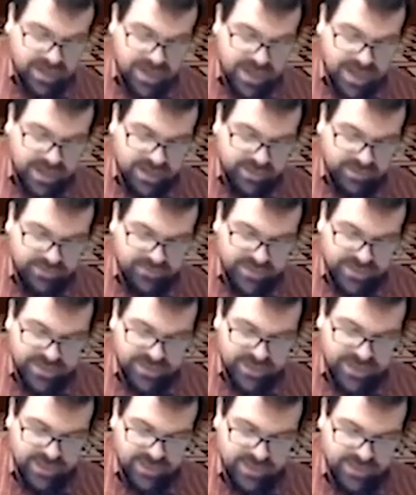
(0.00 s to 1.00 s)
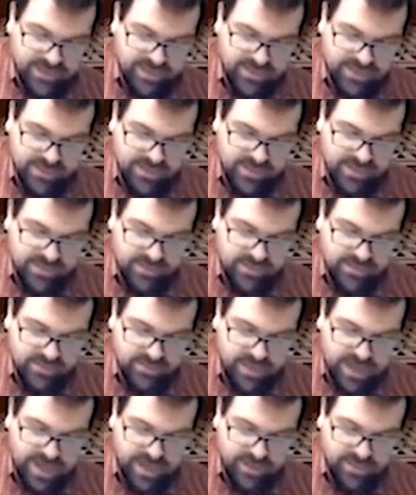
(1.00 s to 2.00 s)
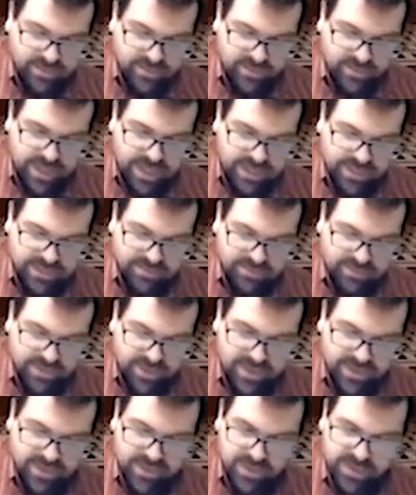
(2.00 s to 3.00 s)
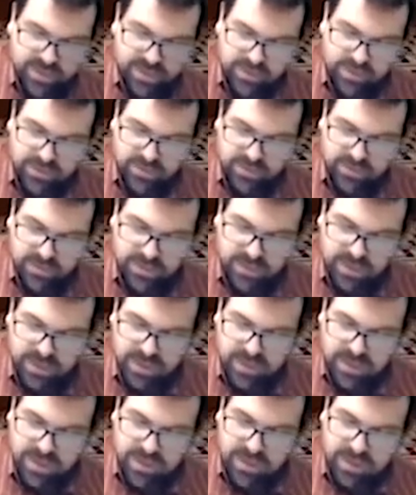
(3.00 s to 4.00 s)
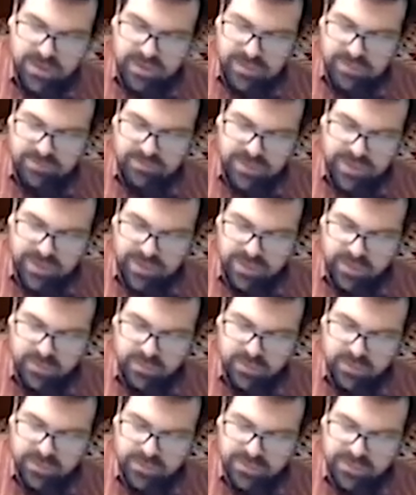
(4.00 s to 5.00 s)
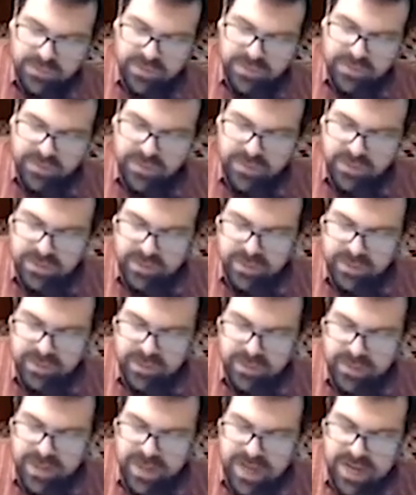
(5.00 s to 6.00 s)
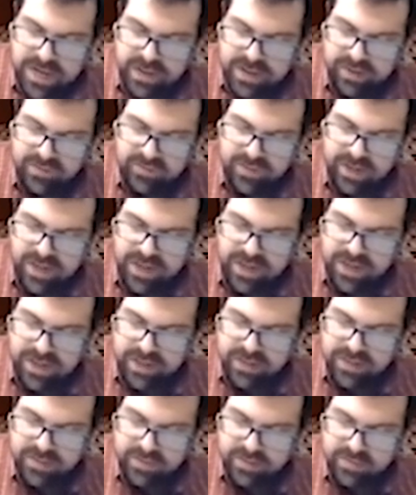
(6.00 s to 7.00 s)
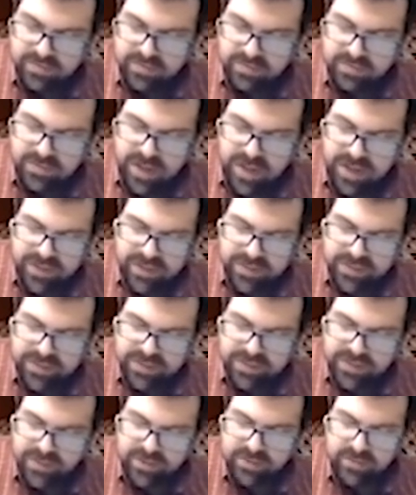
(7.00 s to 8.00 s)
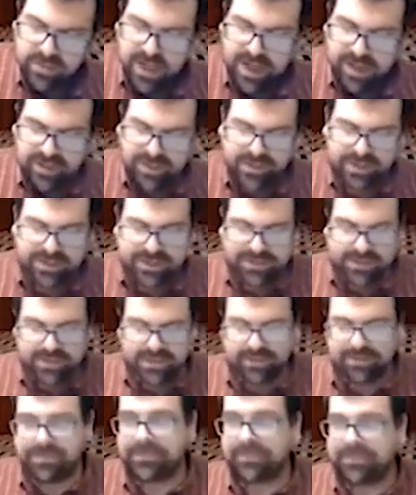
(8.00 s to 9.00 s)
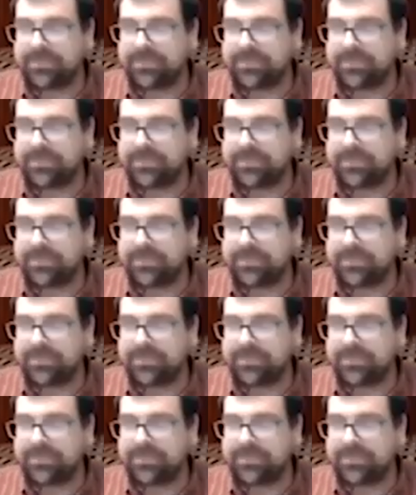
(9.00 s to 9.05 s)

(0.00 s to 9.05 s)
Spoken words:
me negative 6 radical x plus 2 equals negative 8 minus 2x.